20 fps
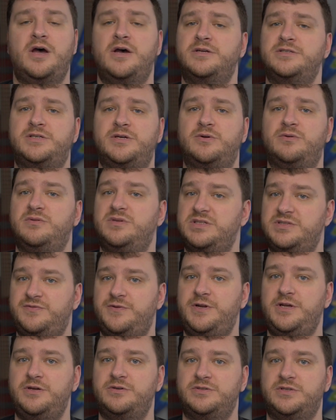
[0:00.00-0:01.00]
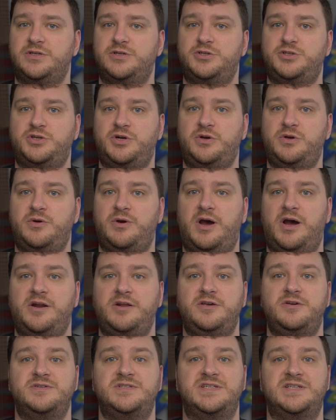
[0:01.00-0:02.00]
So this video is going to show you how
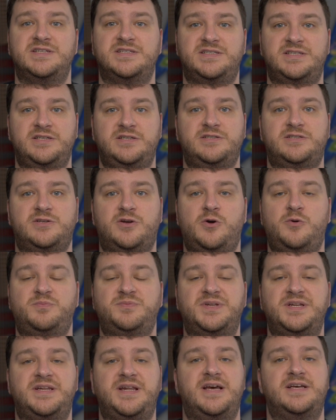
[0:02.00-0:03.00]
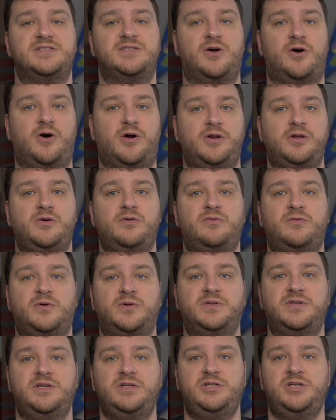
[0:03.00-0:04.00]
to use an oscilloscope to test audio
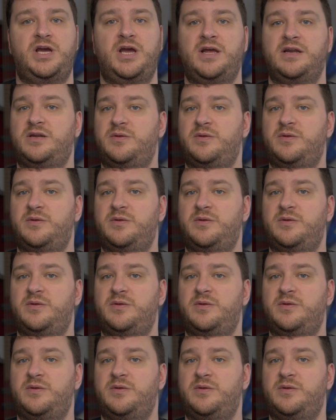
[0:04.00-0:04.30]
voltage